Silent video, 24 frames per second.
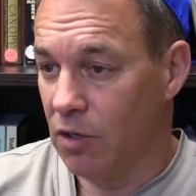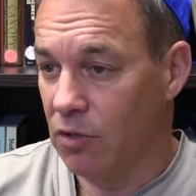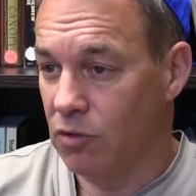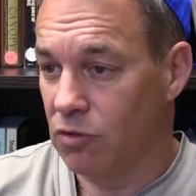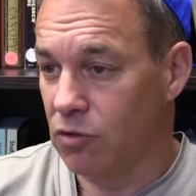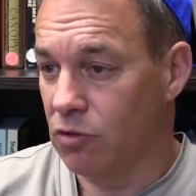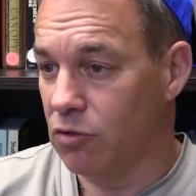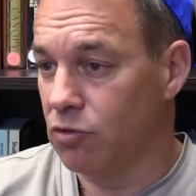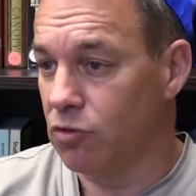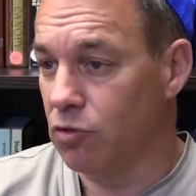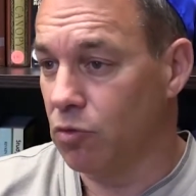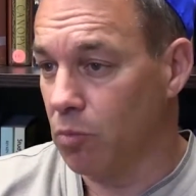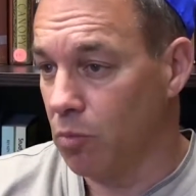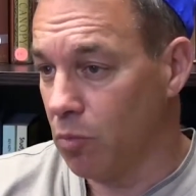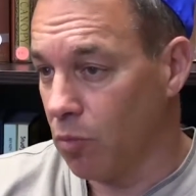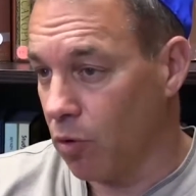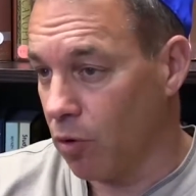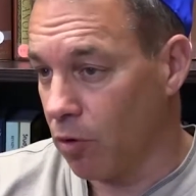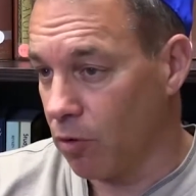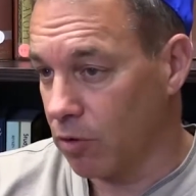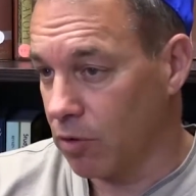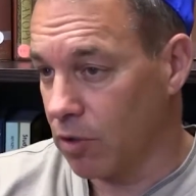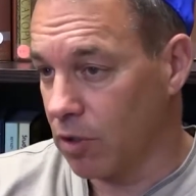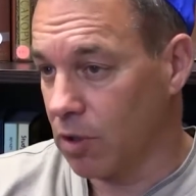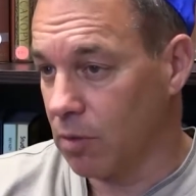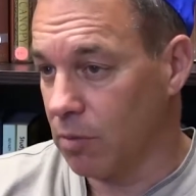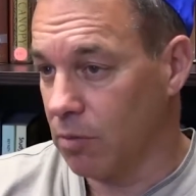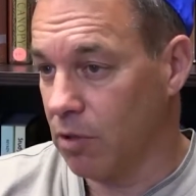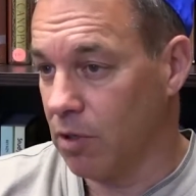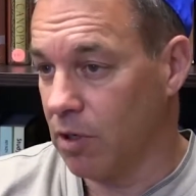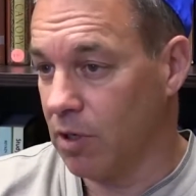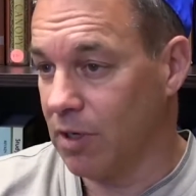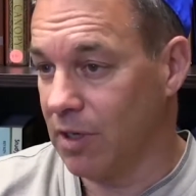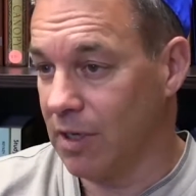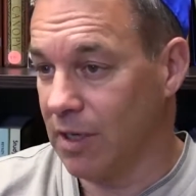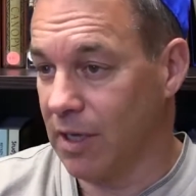to do more in the
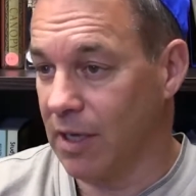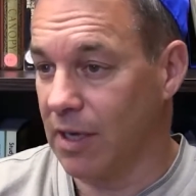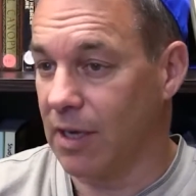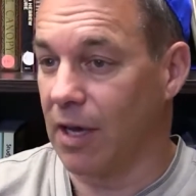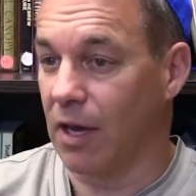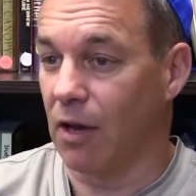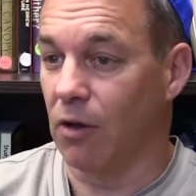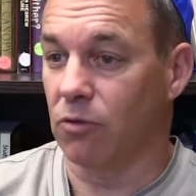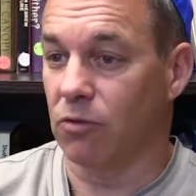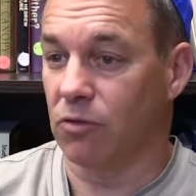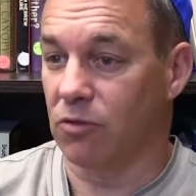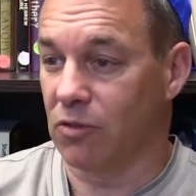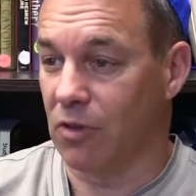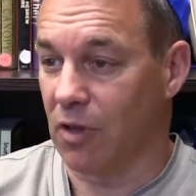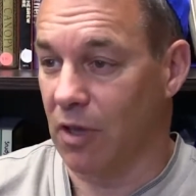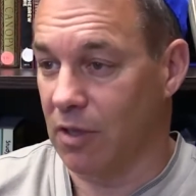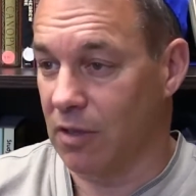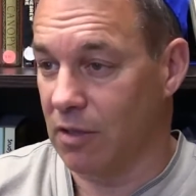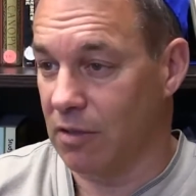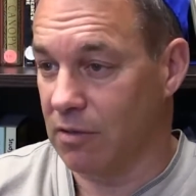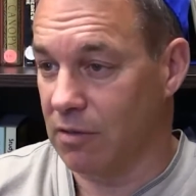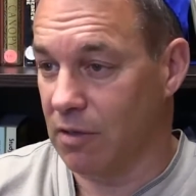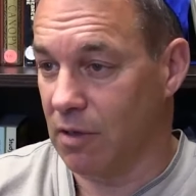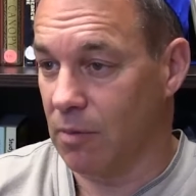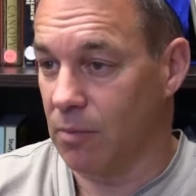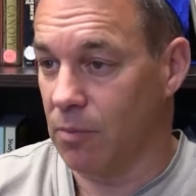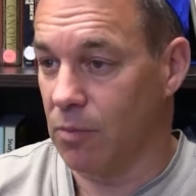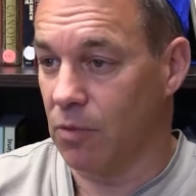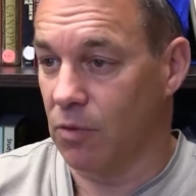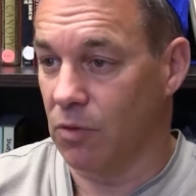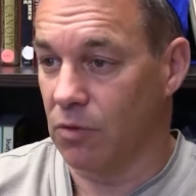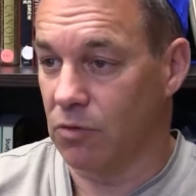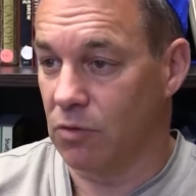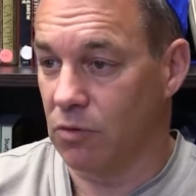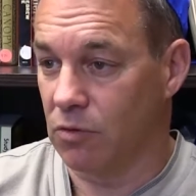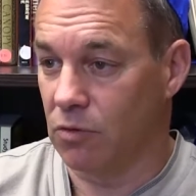community, get outside the
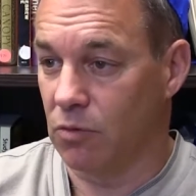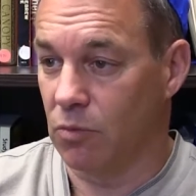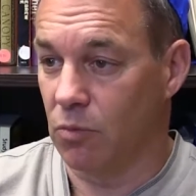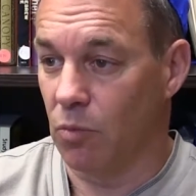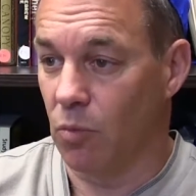temple and to do